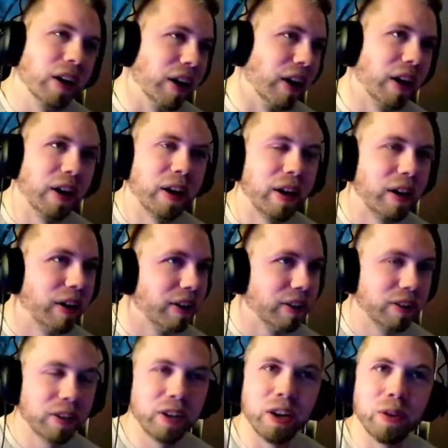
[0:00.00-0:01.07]
uh,
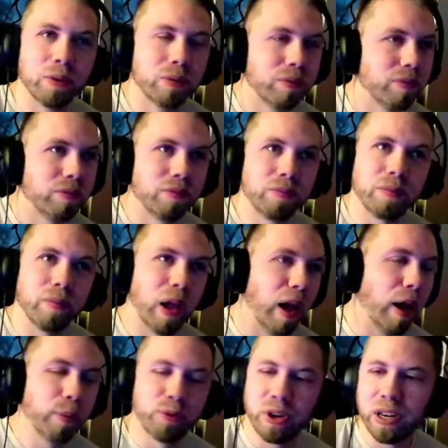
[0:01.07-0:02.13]
you know,
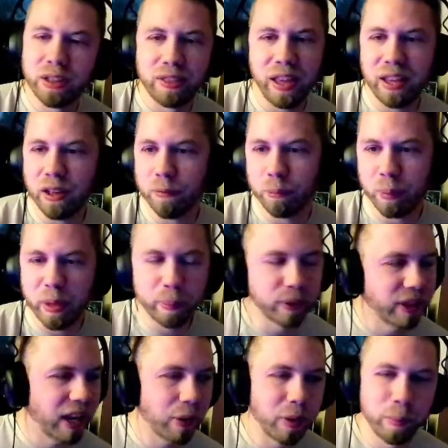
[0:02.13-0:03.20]
I am trying to think of people
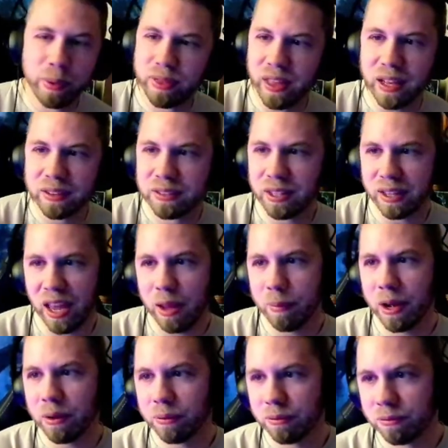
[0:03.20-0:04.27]
did it when Bethesda came
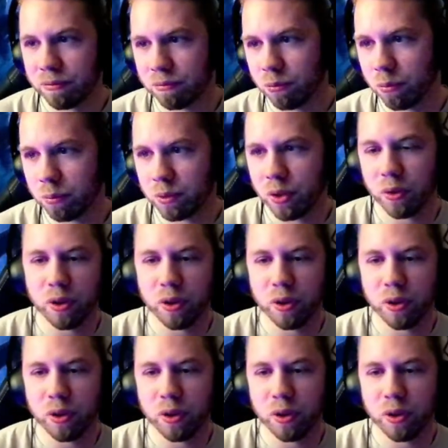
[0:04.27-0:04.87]
out too.